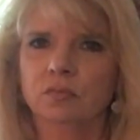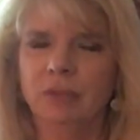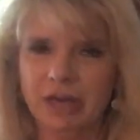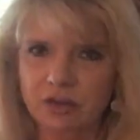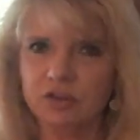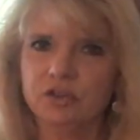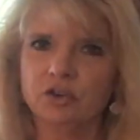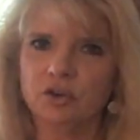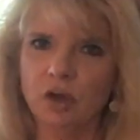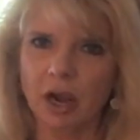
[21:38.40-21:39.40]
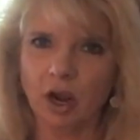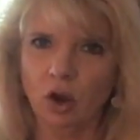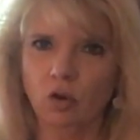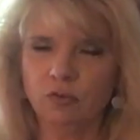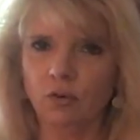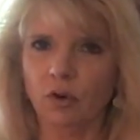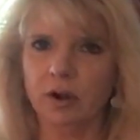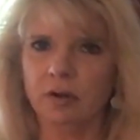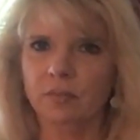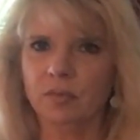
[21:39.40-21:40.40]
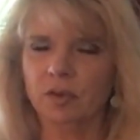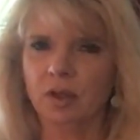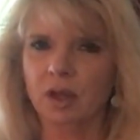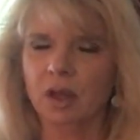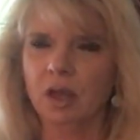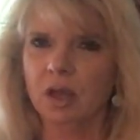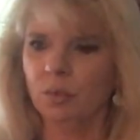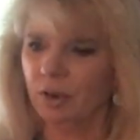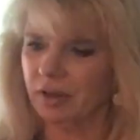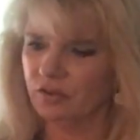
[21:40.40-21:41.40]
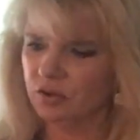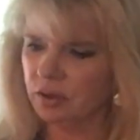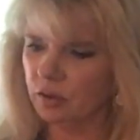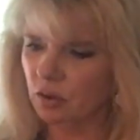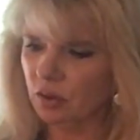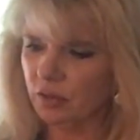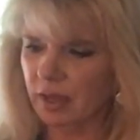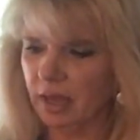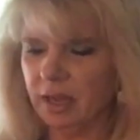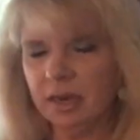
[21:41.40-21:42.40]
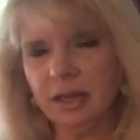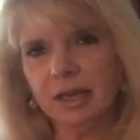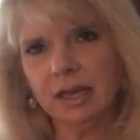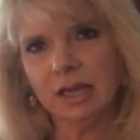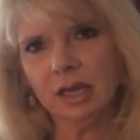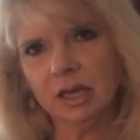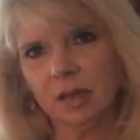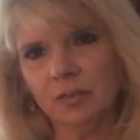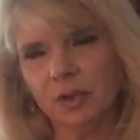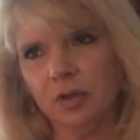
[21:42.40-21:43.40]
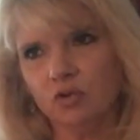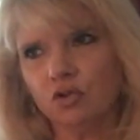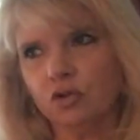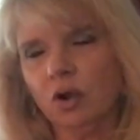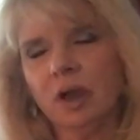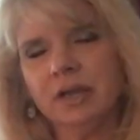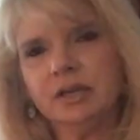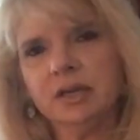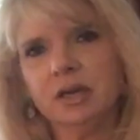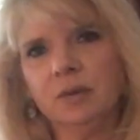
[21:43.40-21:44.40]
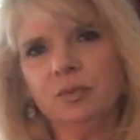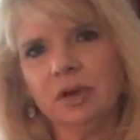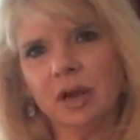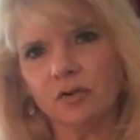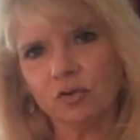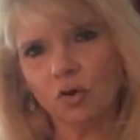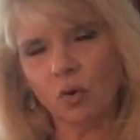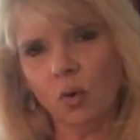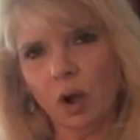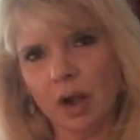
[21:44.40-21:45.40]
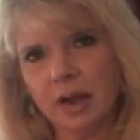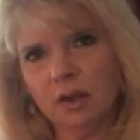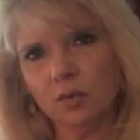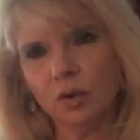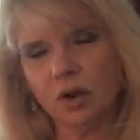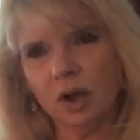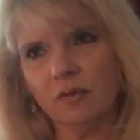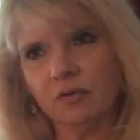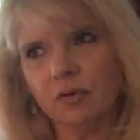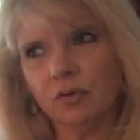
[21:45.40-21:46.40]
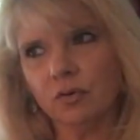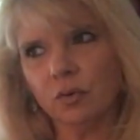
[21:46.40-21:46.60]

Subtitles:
Make a decision and go for it. But until then, try to keep it as quiet, whatever